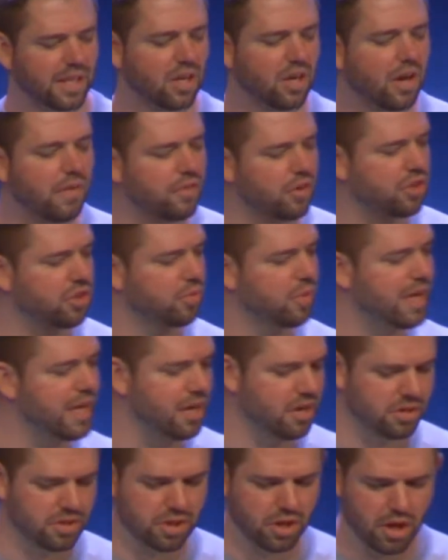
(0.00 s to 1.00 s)
A little over three
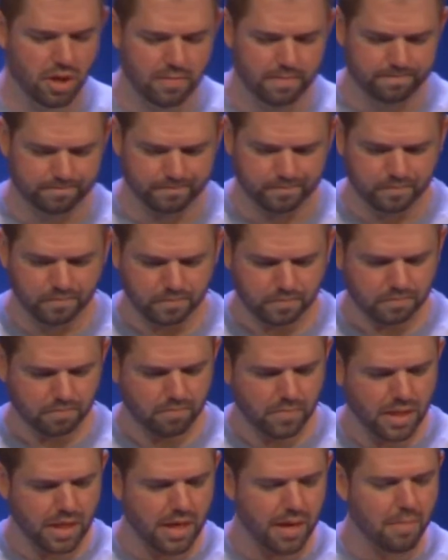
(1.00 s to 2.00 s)
years ago,
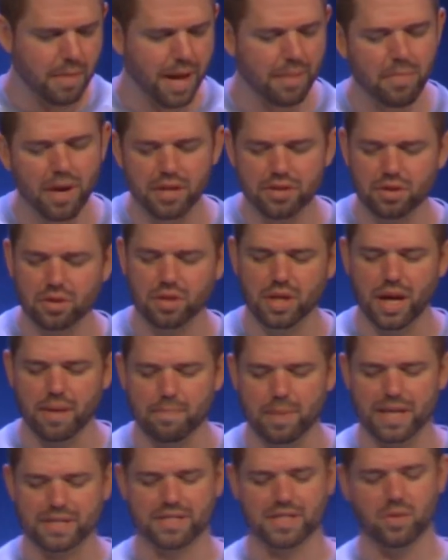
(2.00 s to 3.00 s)
my
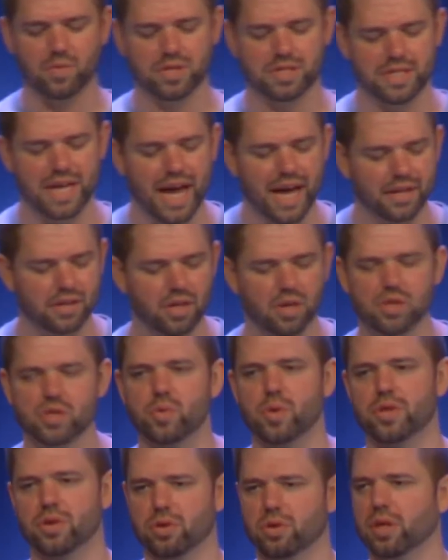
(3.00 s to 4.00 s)
mother-in-law, Betsy, was
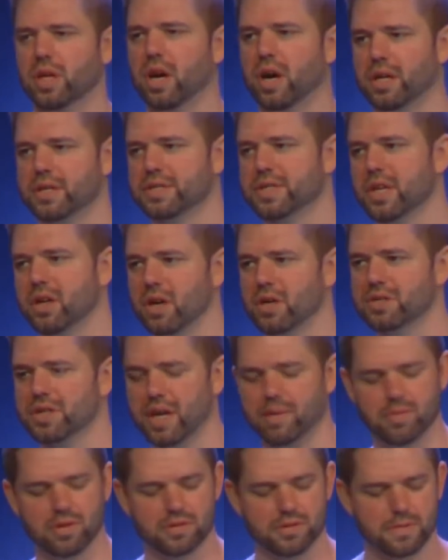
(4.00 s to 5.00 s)
diagnosed with early onset
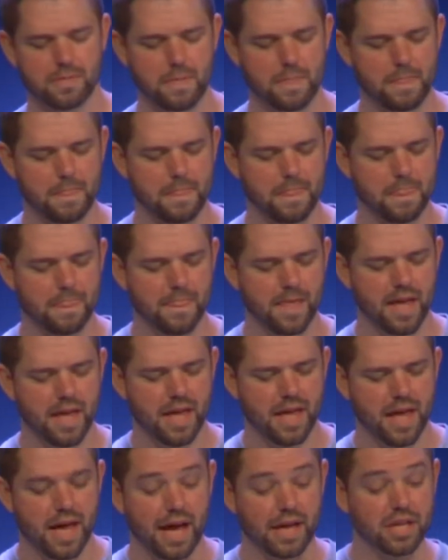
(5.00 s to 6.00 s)
Alzheimer's.
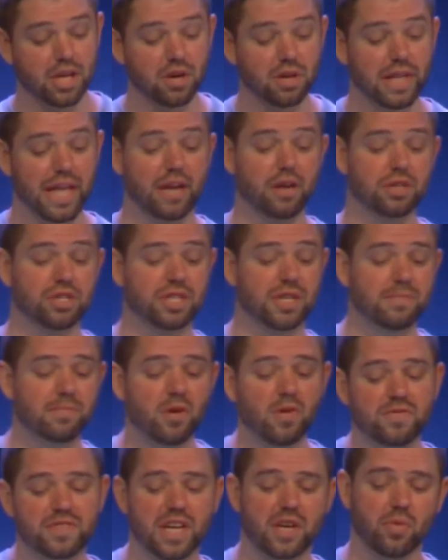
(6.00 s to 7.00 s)
A year later, she
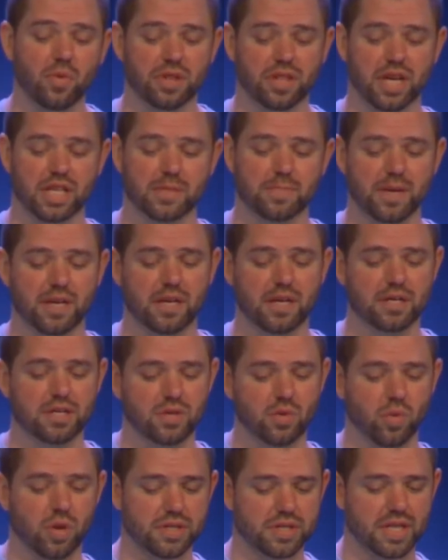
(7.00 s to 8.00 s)
moved in with us because
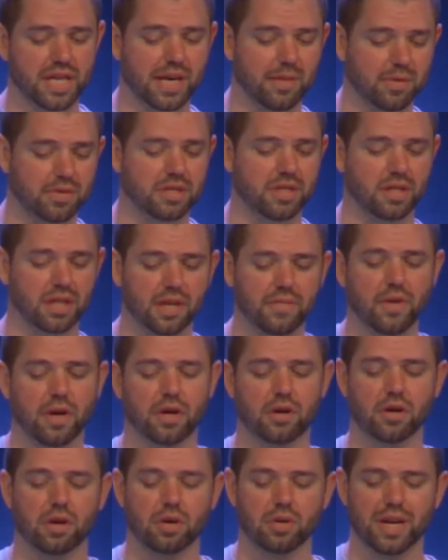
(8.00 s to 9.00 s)
she wasn't able to live
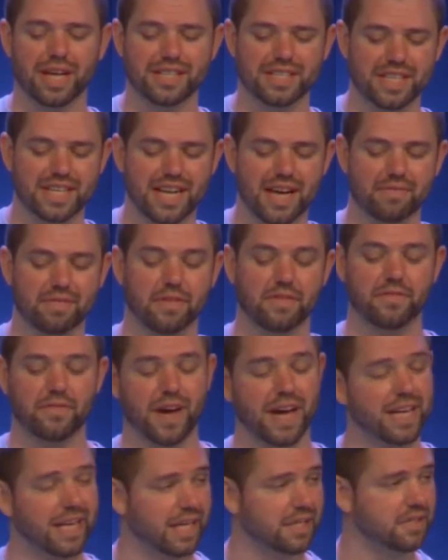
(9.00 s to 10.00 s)
on her own and didn't have the
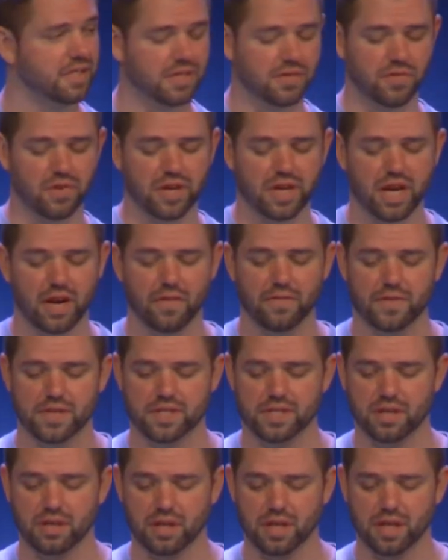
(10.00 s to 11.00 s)
finances for a care
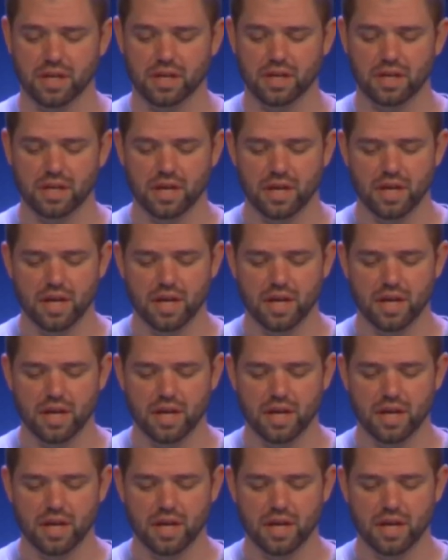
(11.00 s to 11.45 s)
facility.